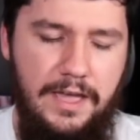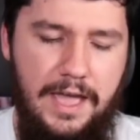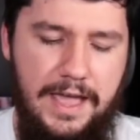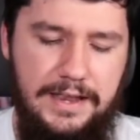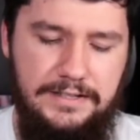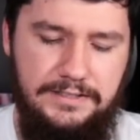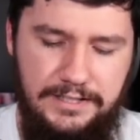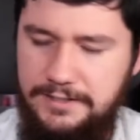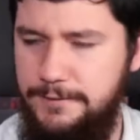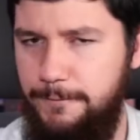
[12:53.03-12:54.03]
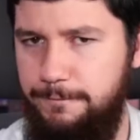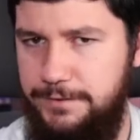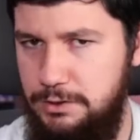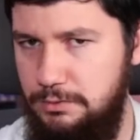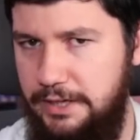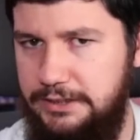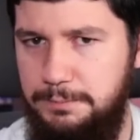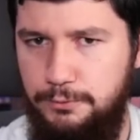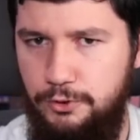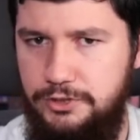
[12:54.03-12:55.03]
and didn't feel like the
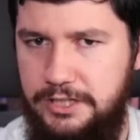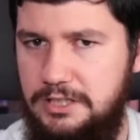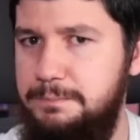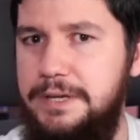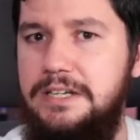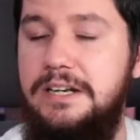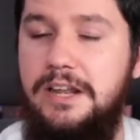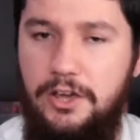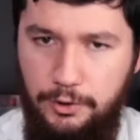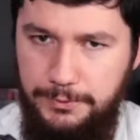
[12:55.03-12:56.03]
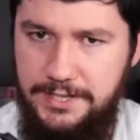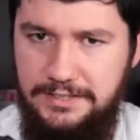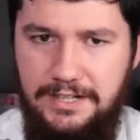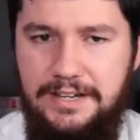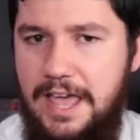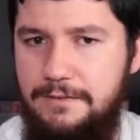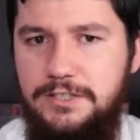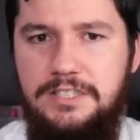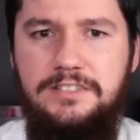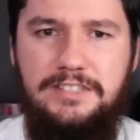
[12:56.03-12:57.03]
project had been in a healthy state ever
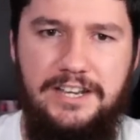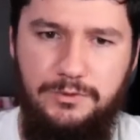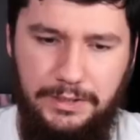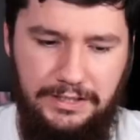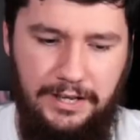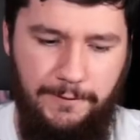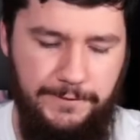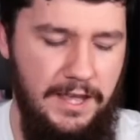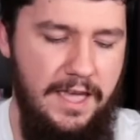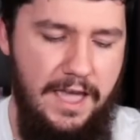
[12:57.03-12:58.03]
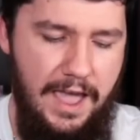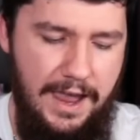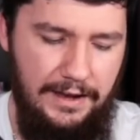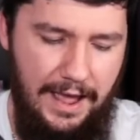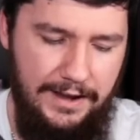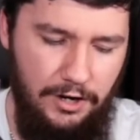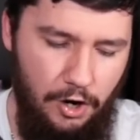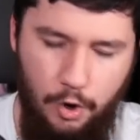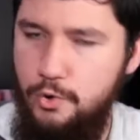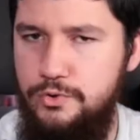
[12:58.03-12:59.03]
since Daniel had left, and it had
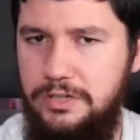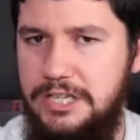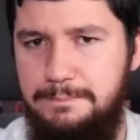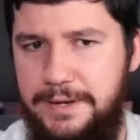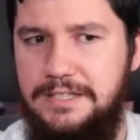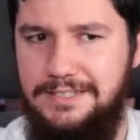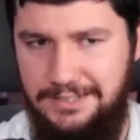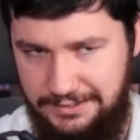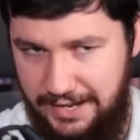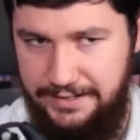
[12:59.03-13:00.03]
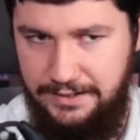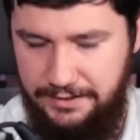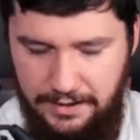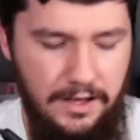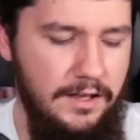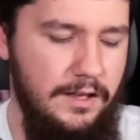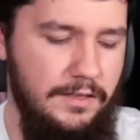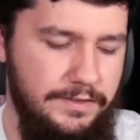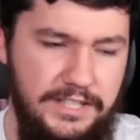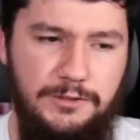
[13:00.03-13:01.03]
only been sliding.
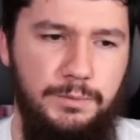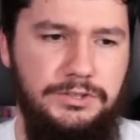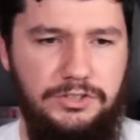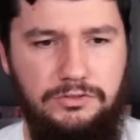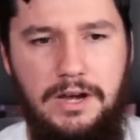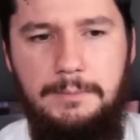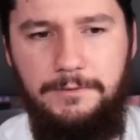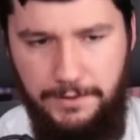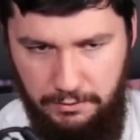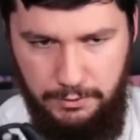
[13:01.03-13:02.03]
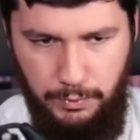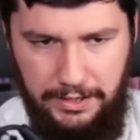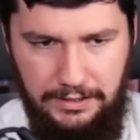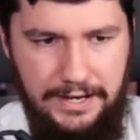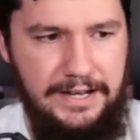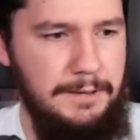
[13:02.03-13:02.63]
This was described very well in a